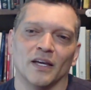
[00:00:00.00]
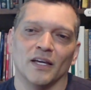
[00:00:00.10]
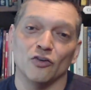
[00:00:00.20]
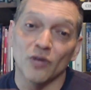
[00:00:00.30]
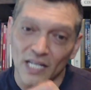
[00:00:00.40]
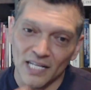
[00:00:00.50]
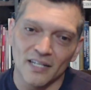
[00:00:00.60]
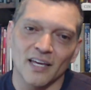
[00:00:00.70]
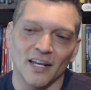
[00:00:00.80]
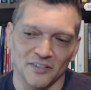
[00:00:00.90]
You can
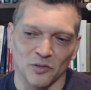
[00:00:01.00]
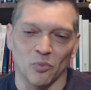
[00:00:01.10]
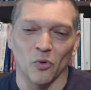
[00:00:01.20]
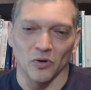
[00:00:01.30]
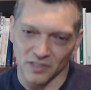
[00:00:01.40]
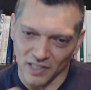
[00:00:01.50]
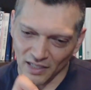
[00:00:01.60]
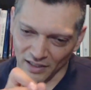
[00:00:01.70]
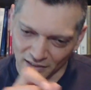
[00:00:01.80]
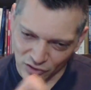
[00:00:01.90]
indicate on your board, say
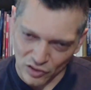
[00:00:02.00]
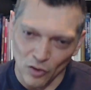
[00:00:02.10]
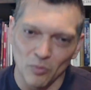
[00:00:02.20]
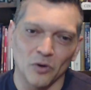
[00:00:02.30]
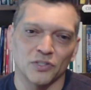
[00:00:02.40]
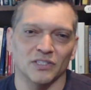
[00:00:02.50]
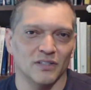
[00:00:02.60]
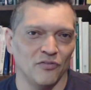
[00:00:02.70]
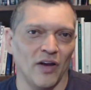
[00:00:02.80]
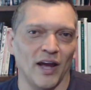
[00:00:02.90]
like slow motion
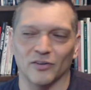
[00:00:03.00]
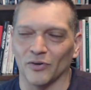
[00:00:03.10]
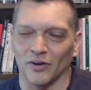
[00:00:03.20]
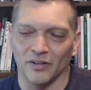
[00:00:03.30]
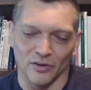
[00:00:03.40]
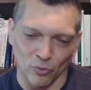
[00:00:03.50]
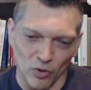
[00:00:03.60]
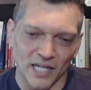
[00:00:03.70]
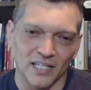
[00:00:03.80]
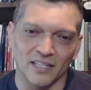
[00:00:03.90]
effect, or
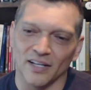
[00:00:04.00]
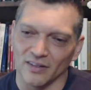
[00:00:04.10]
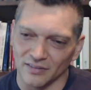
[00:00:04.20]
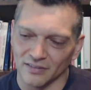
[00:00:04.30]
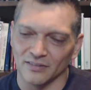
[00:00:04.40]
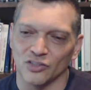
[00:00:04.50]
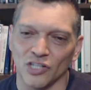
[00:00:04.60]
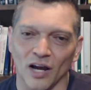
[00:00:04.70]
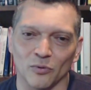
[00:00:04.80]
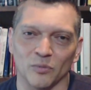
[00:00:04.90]
write it in there. The
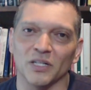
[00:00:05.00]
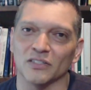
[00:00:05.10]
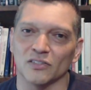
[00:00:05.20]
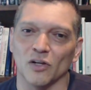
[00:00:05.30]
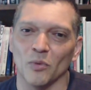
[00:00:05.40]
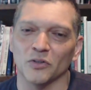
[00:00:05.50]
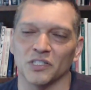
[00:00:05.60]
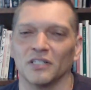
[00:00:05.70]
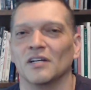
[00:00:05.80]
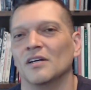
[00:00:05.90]
shot would be in slow
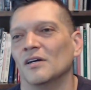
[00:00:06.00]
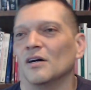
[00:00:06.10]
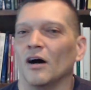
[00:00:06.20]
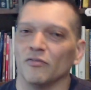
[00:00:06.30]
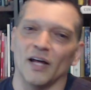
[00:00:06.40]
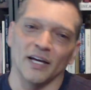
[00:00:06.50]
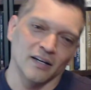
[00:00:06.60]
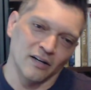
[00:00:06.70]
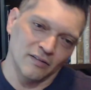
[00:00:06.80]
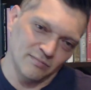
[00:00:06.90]
motion of like
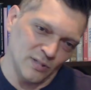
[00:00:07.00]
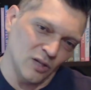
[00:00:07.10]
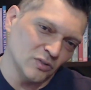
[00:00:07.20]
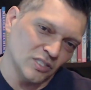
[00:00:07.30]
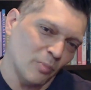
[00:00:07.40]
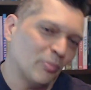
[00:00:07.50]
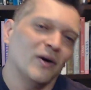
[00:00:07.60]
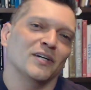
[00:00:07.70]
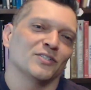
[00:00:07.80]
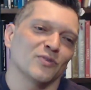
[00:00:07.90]
a close up
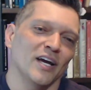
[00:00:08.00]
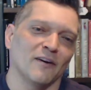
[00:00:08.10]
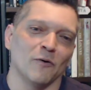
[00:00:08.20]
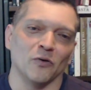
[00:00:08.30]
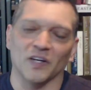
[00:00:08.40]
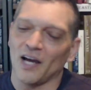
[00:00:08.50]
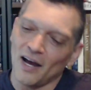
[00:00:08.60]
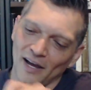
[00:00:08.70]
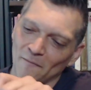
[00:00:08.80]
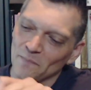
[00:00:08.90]
punch, right? Or the
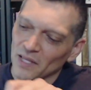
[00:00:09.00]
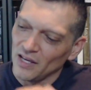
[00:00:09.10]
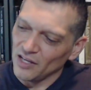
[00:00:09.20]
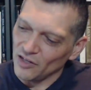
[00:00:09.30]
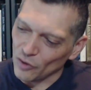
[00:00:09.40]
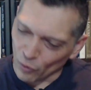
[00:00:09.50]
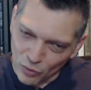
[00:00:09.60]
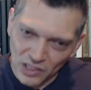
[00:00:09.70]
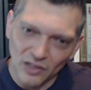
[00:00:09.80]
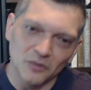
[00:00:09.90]
guy,
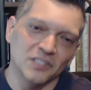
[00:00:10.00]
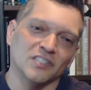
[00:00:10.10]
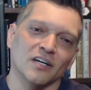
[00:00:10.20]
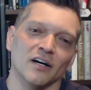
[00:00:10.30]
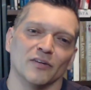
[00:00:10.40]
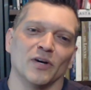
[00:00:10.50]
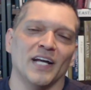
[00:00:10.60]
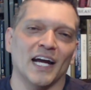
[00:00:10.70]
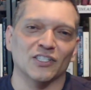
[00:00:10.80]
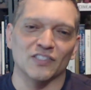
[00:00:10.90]
reloads his gun, right?
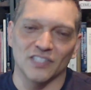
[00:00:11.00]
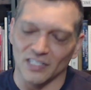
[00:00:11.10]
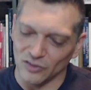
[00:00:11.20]
Action scene.